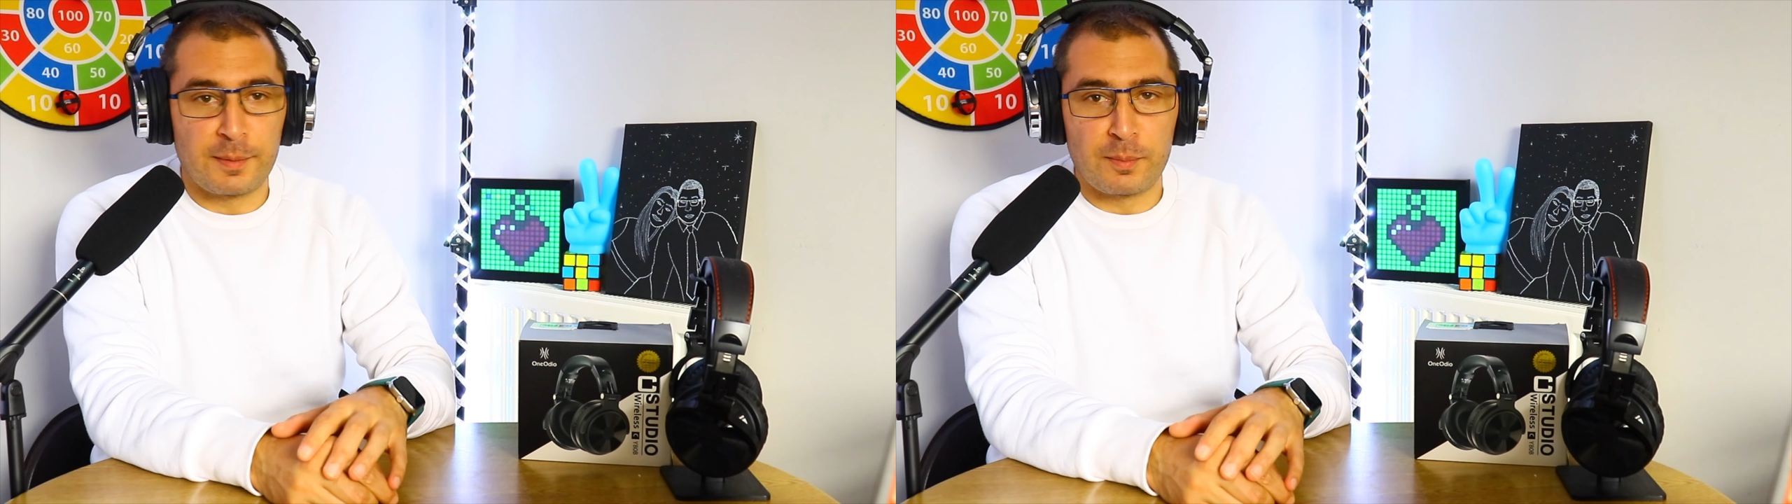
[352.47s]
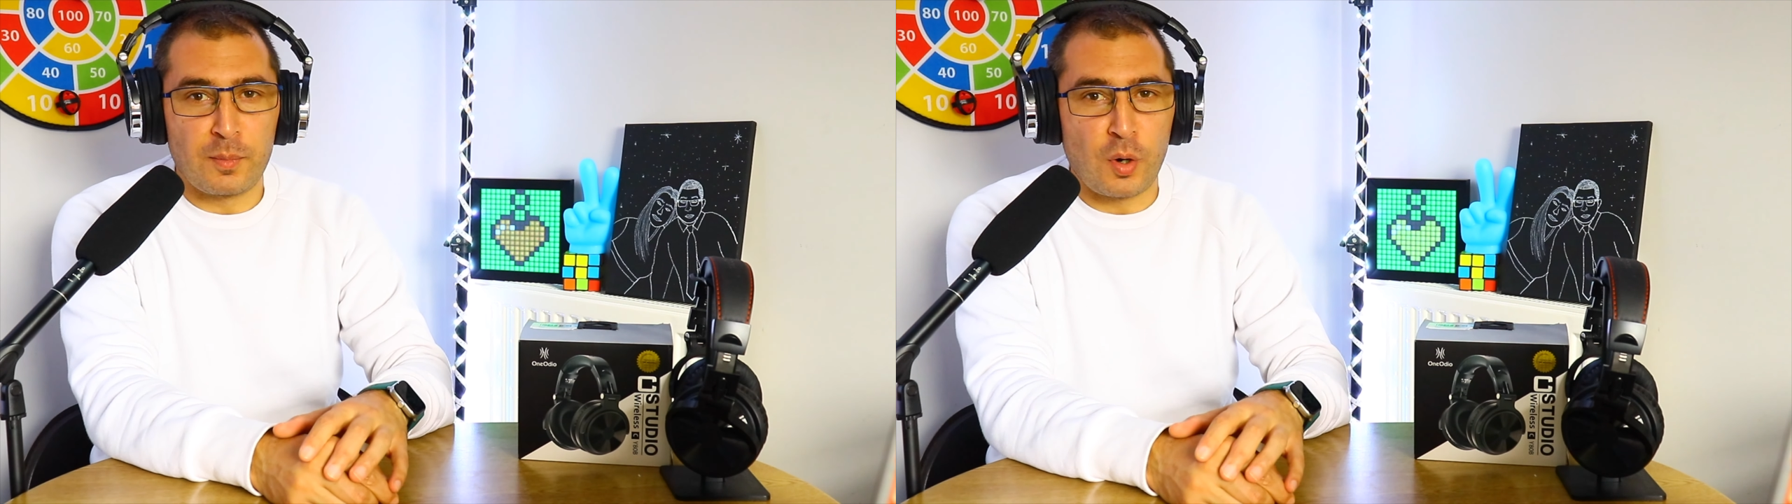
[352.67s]

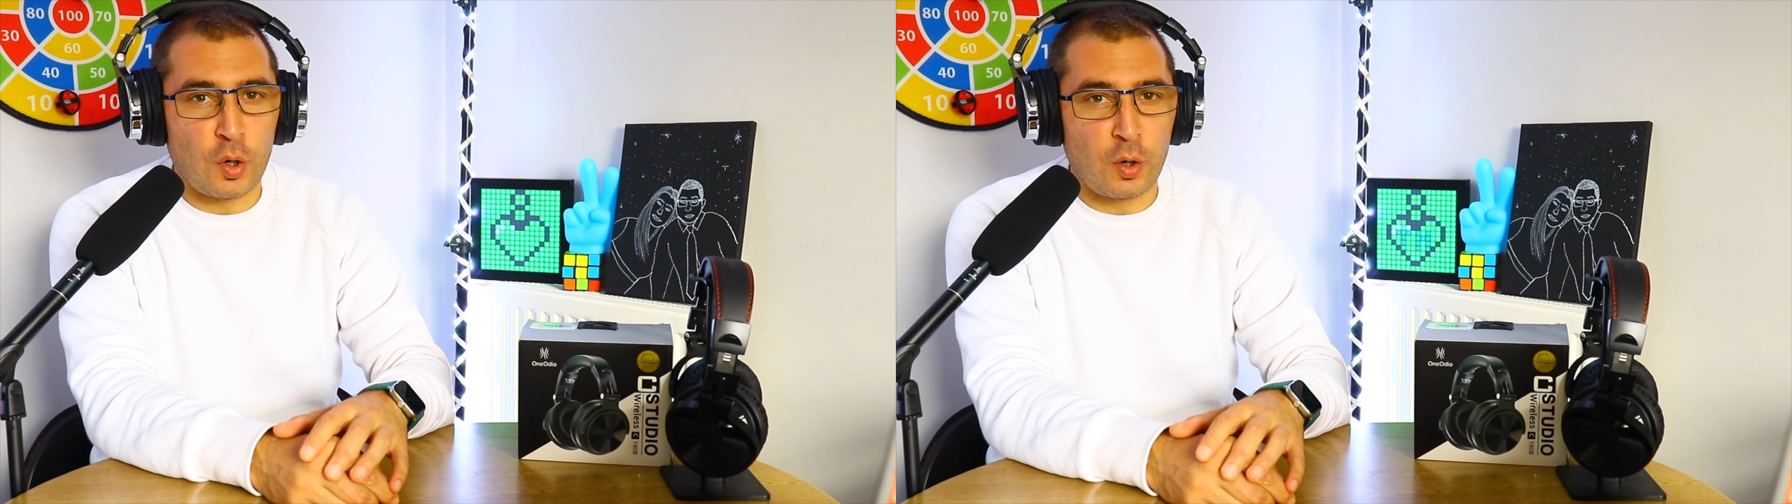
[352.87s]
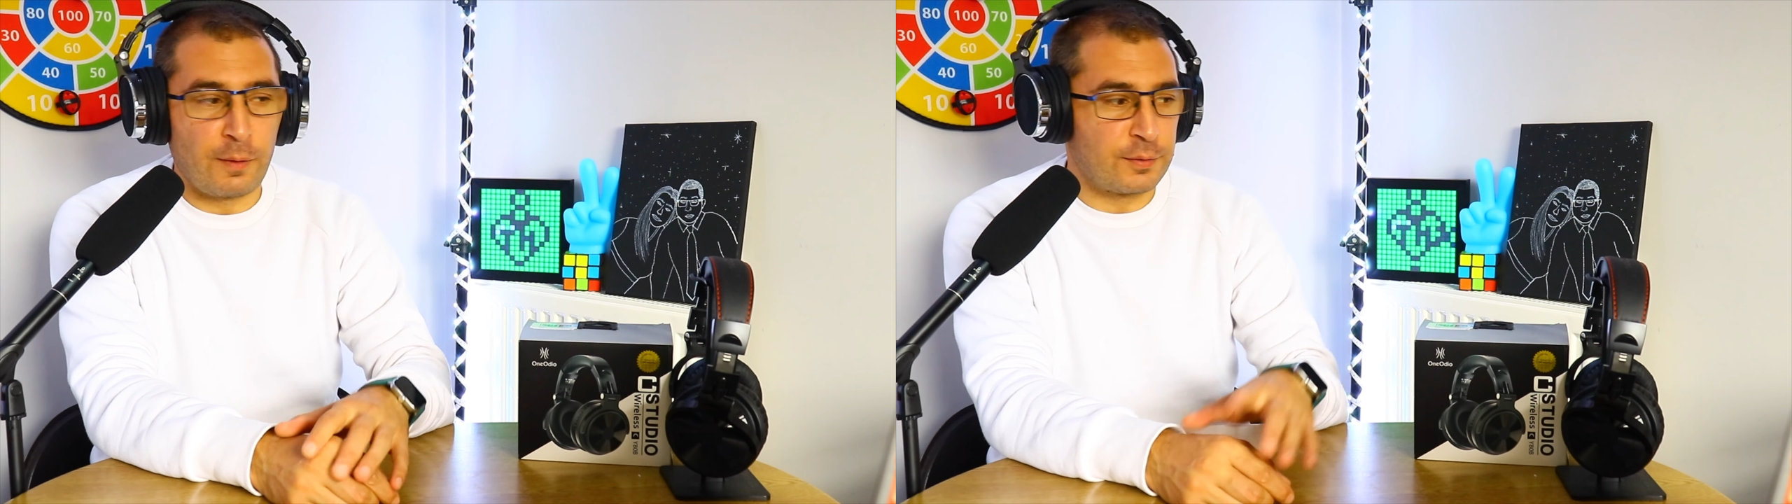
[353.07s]
more
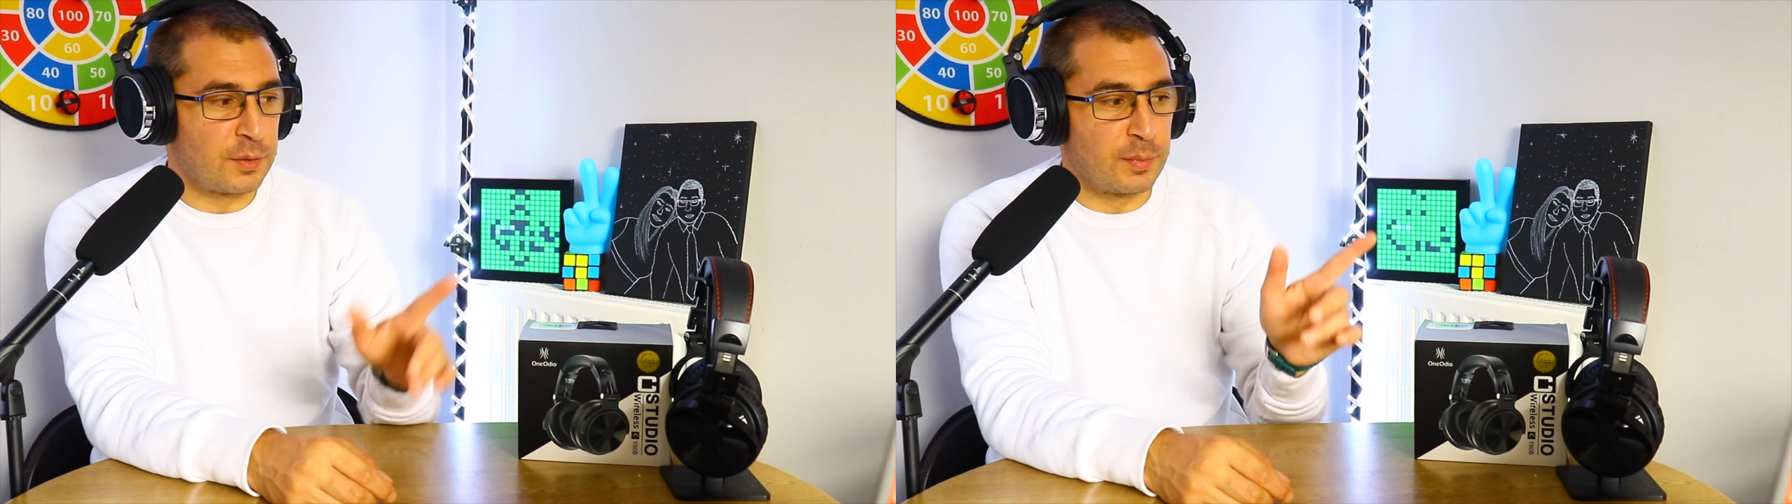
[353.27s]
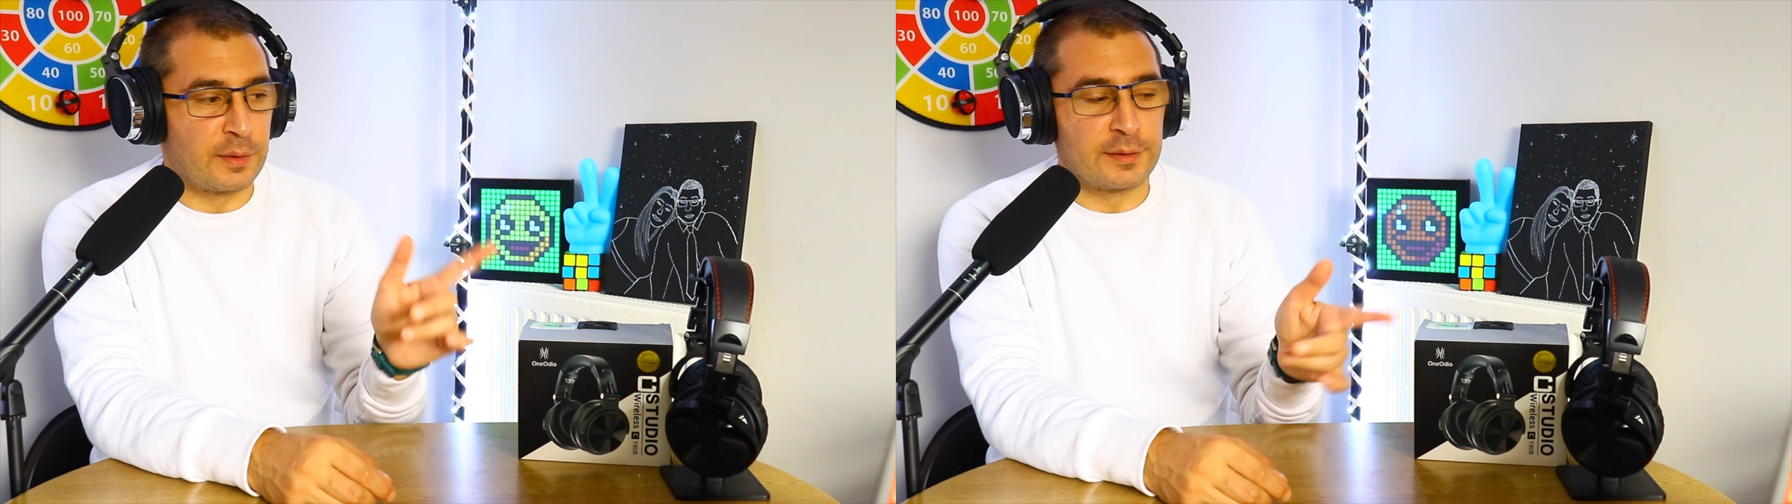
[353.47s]

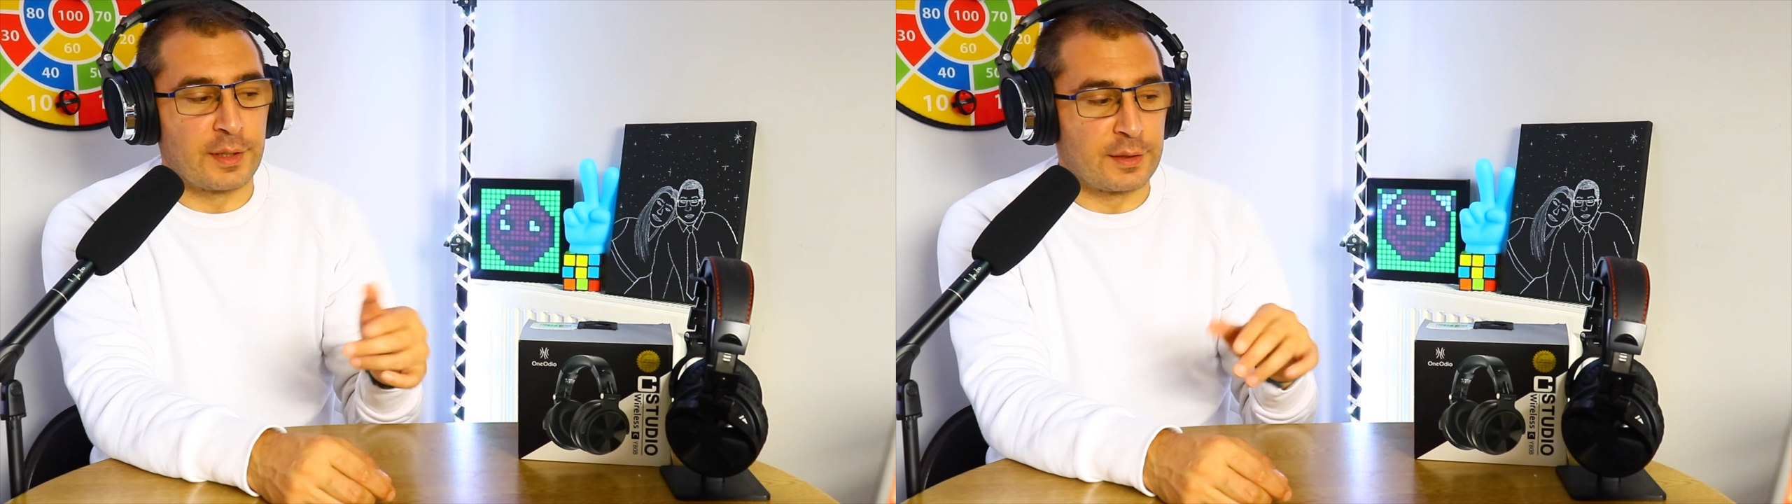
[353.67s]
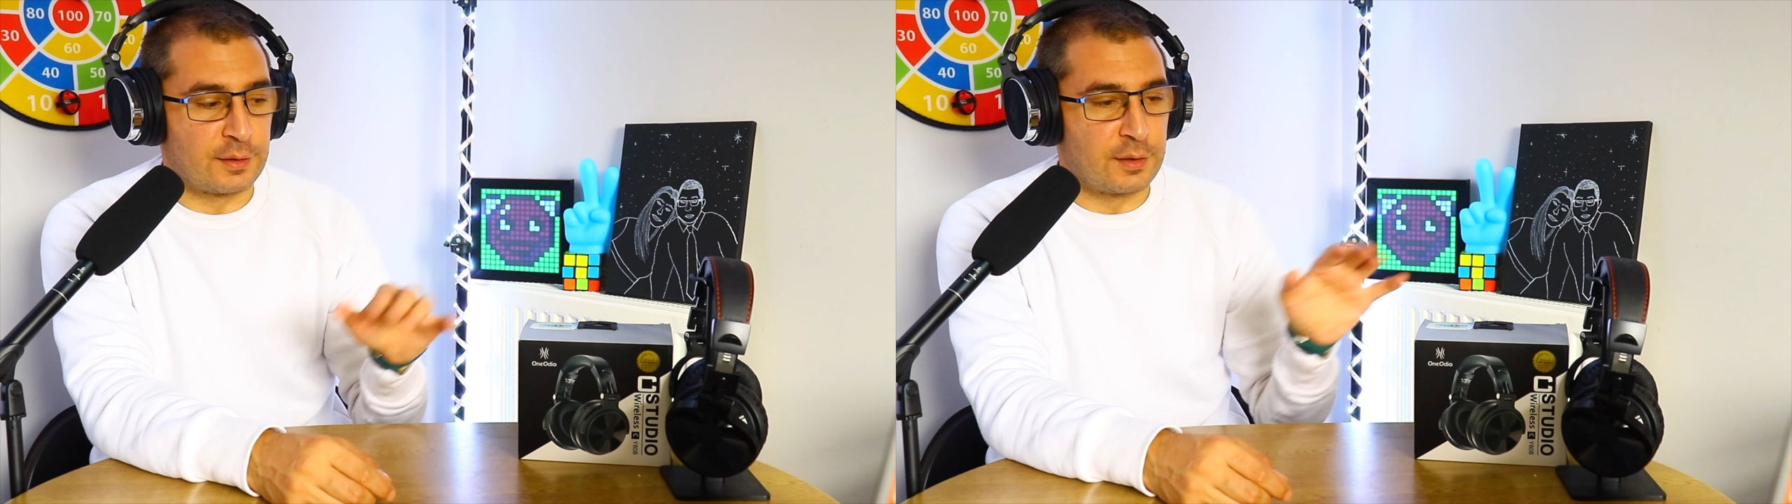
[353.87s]
comfortable than